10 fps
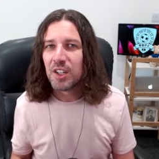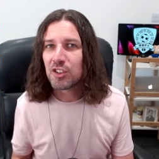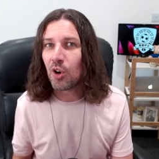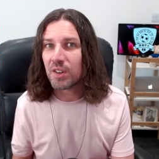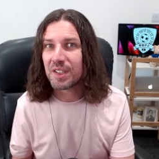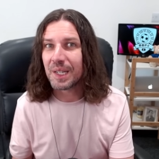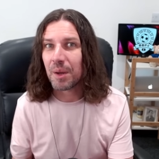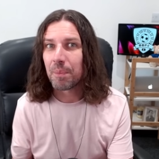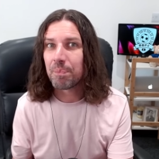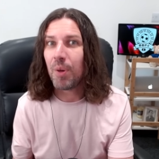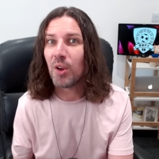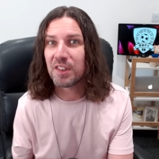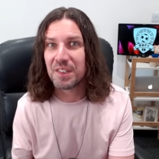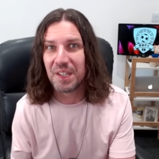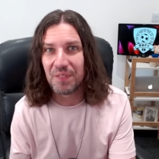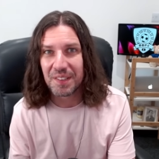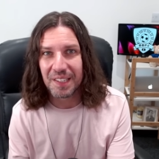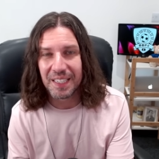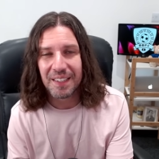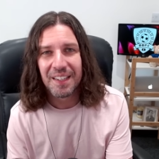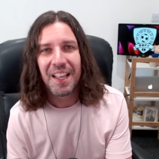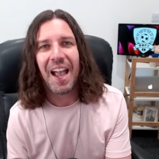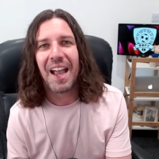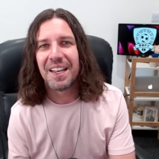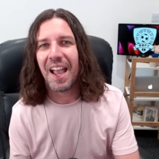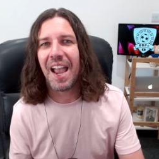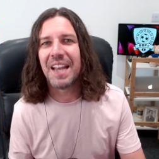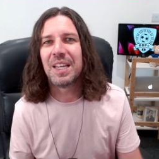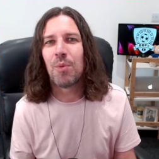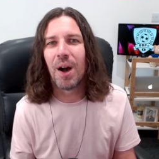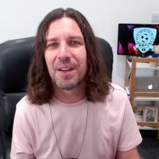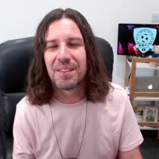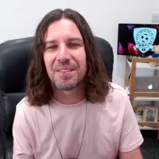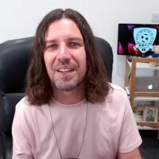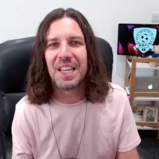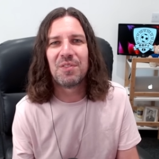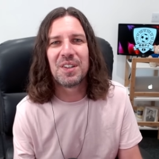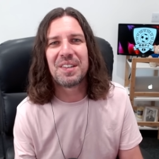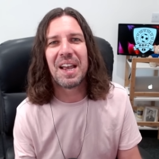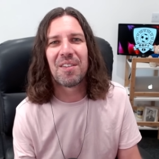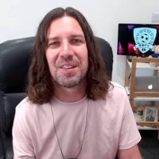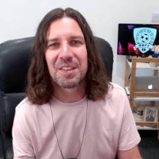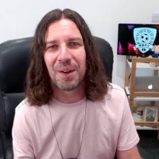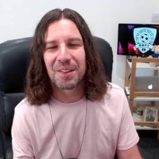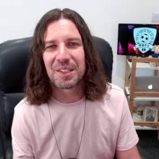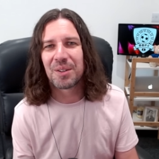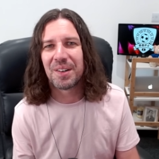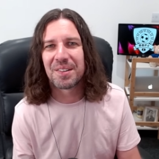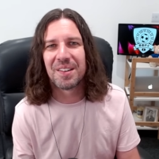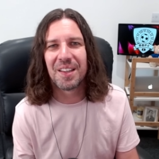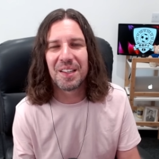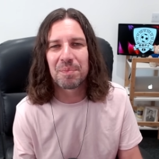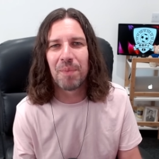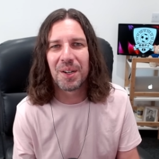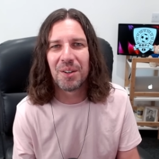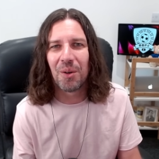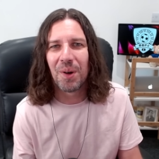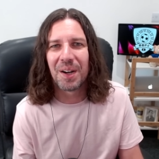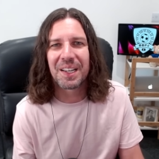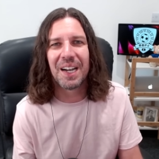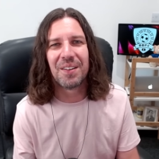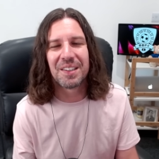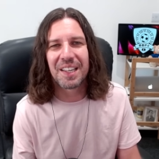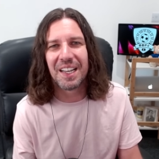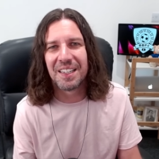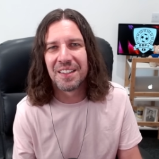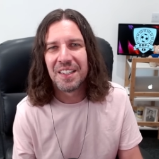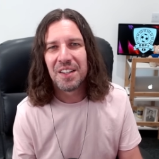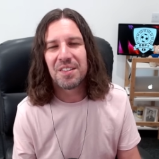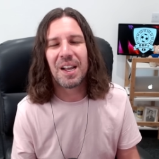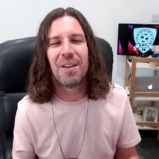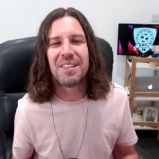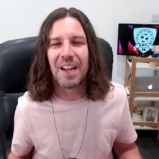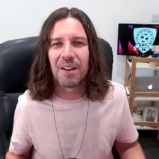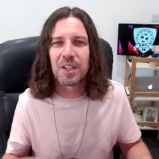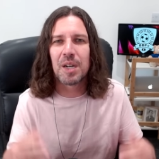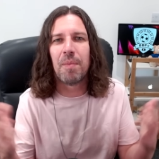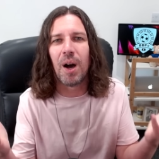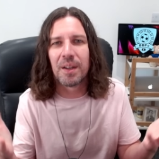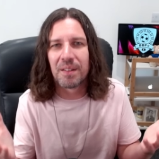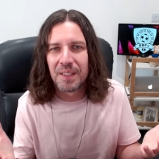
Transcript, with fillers: toxic positivity and anyone even daring to ask the question that this might not work out is getting shouted down. Come on,